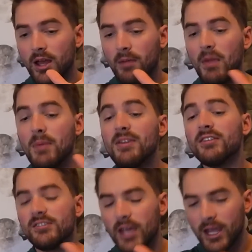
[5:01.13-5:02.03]
Maybe the
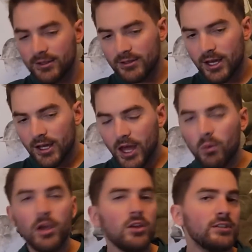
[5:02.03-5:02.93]
Saints, that
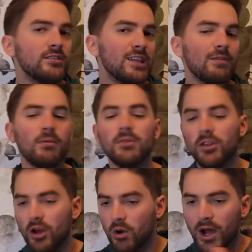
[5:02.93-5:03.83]
way you at least give him,
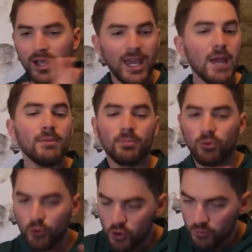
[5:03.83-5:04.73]
you know, a game to
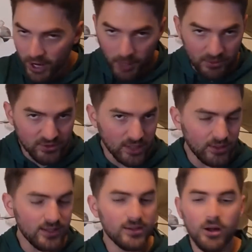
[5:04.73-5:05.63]
prove 100% that
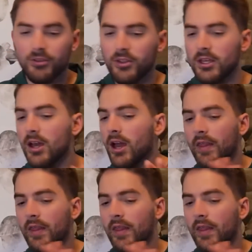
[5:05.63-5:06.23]
he's healthy.